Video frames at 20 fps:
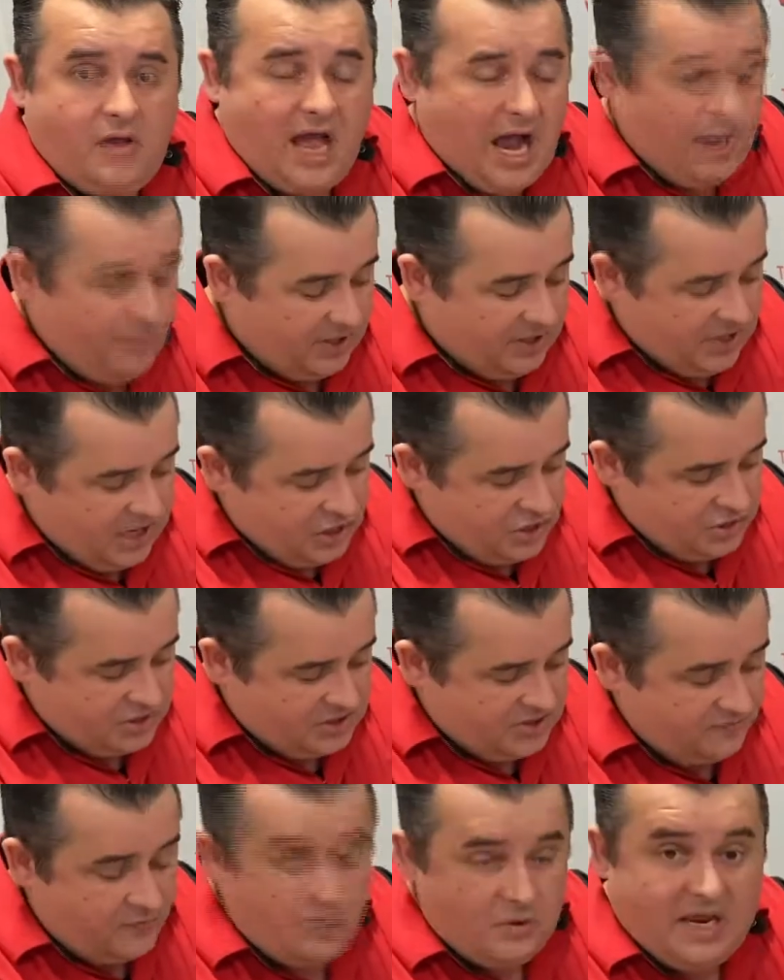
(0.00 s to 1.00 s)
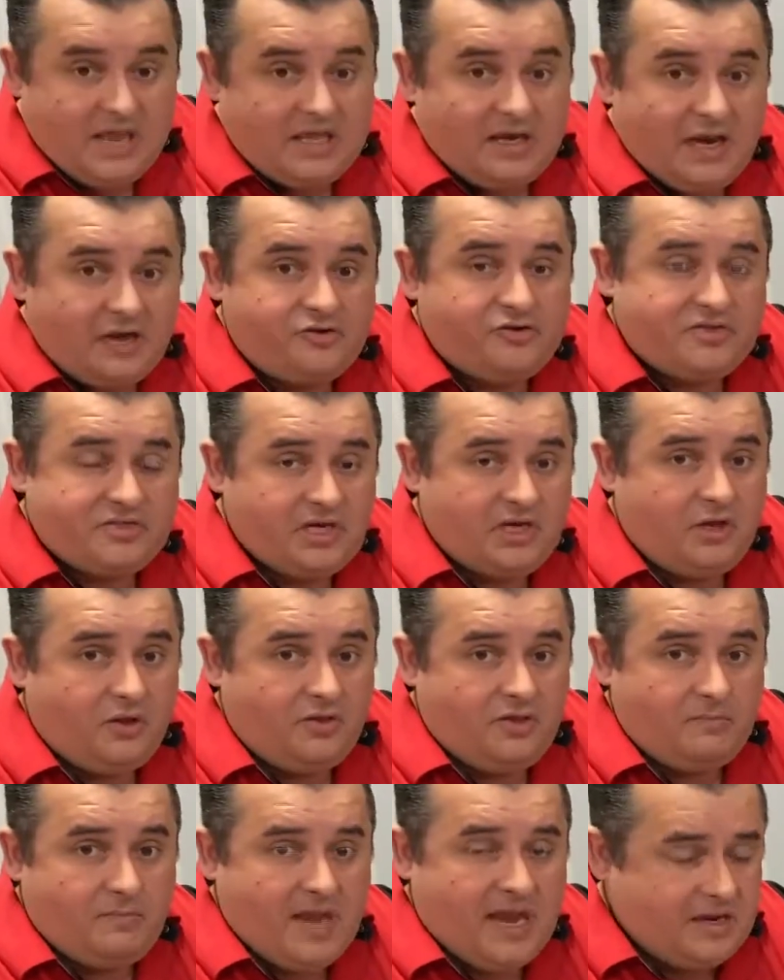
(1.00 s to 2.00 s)
applications if you need electricity on
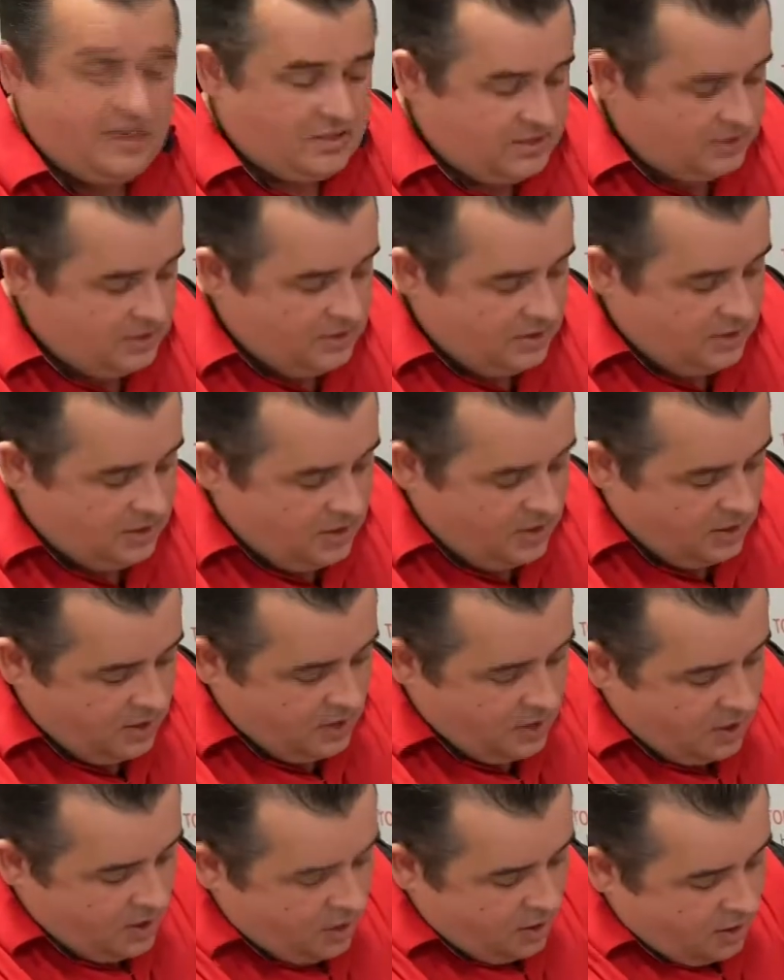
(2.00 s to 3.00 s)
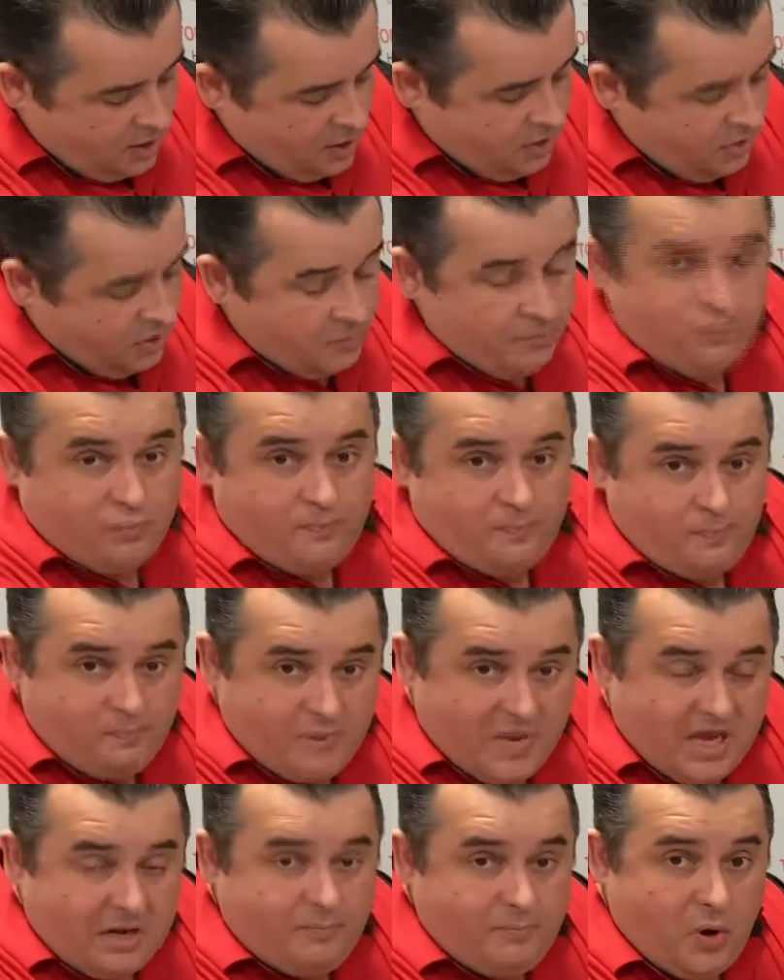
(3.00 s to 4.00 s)
demand. The
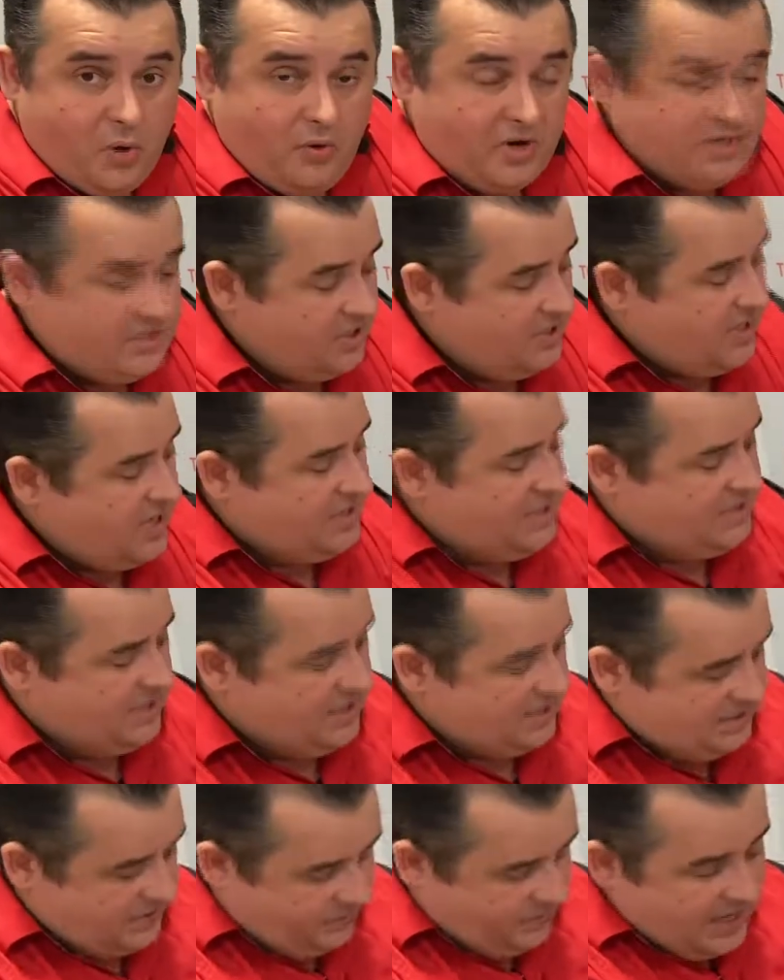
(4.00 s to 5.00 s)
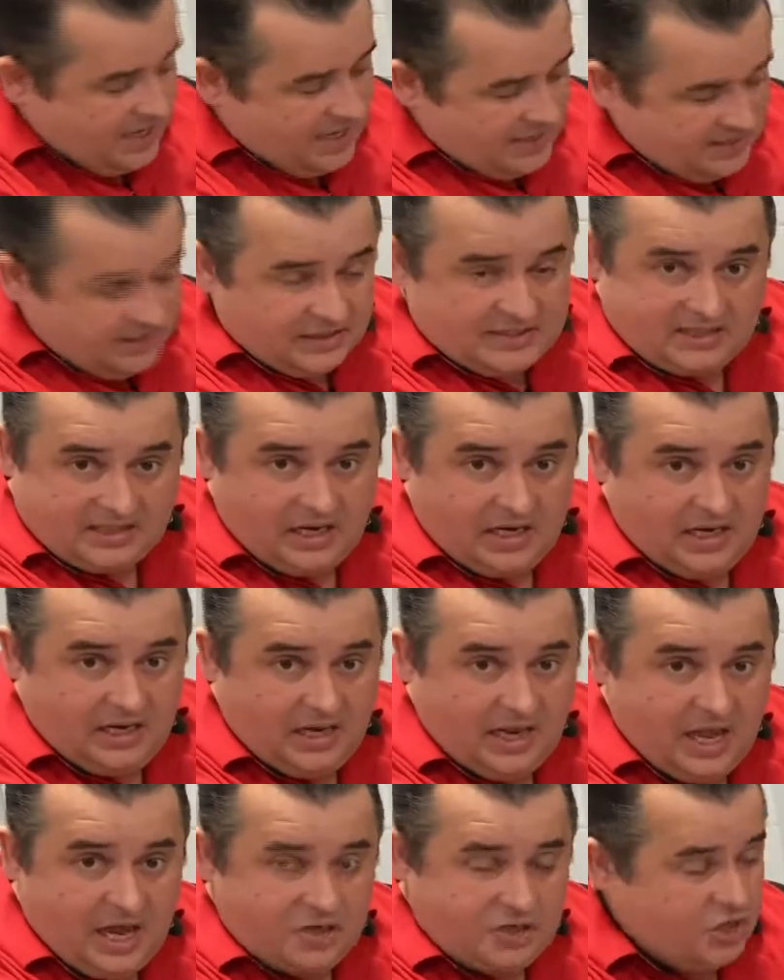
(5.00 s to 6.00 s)
big bonus of this is it is a slightly
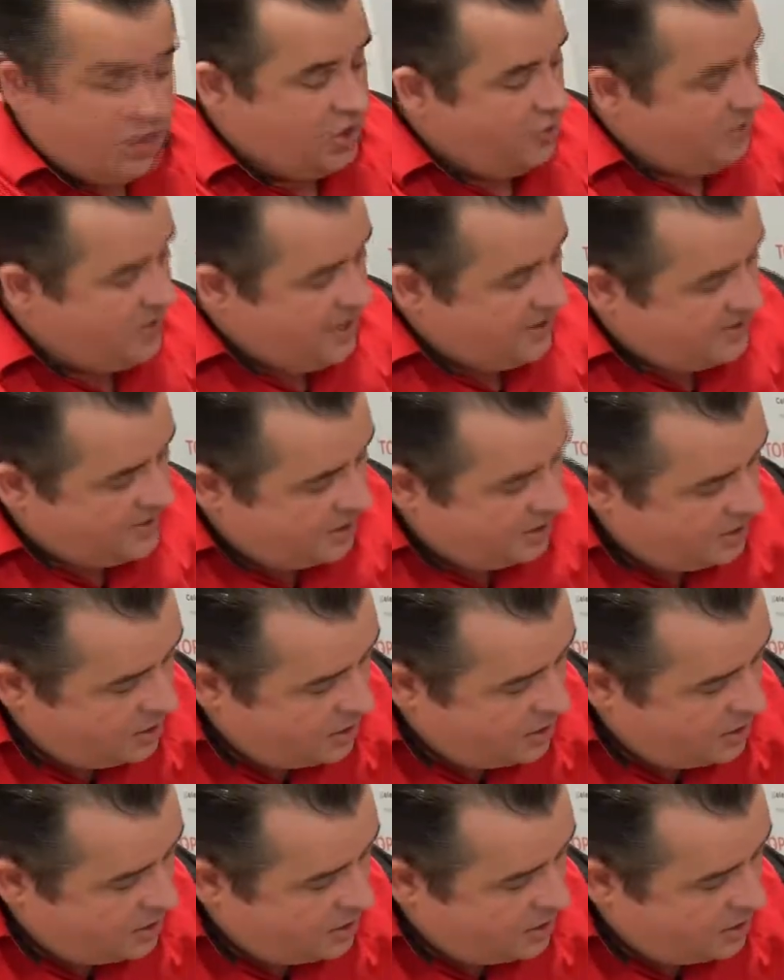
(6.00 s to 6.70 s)
larger unit,